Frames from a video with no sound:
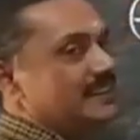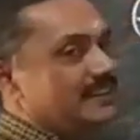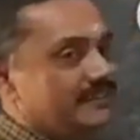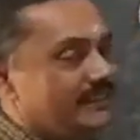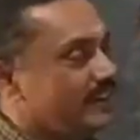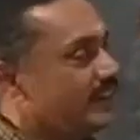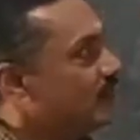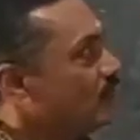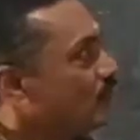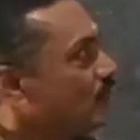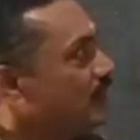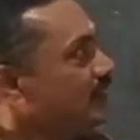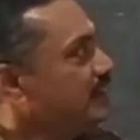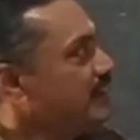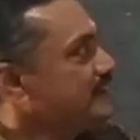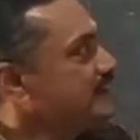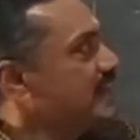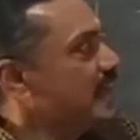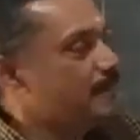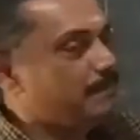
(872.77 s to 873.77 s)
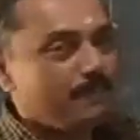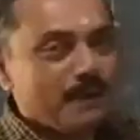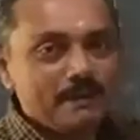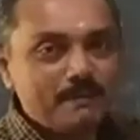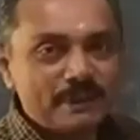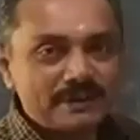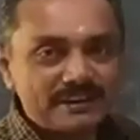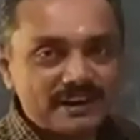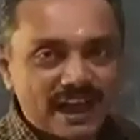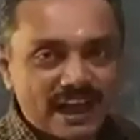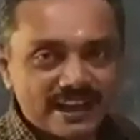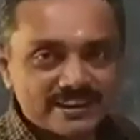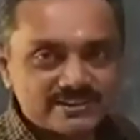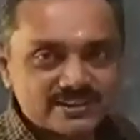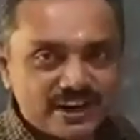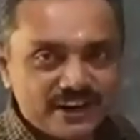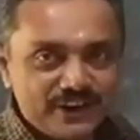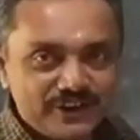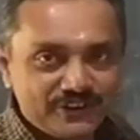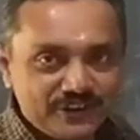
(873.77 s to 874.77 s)
we call it as epipetalous
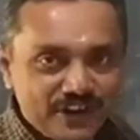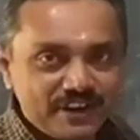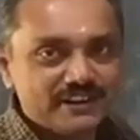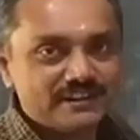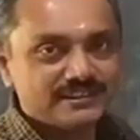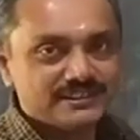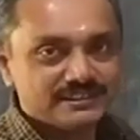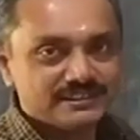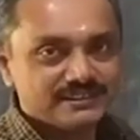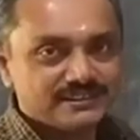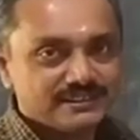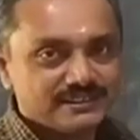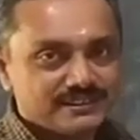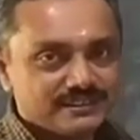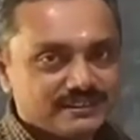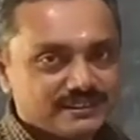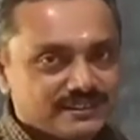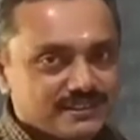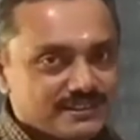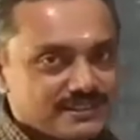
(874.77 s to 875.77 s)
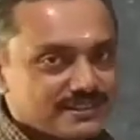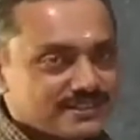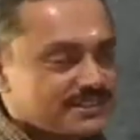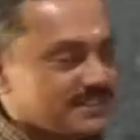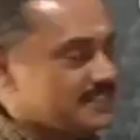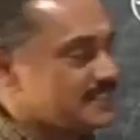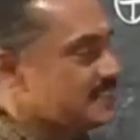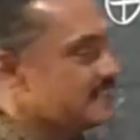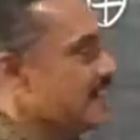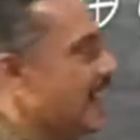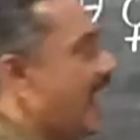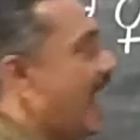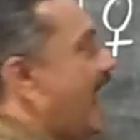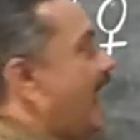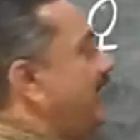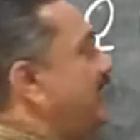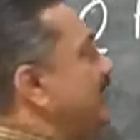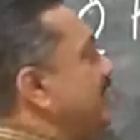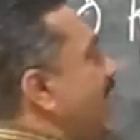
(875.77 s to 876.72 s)
condition. And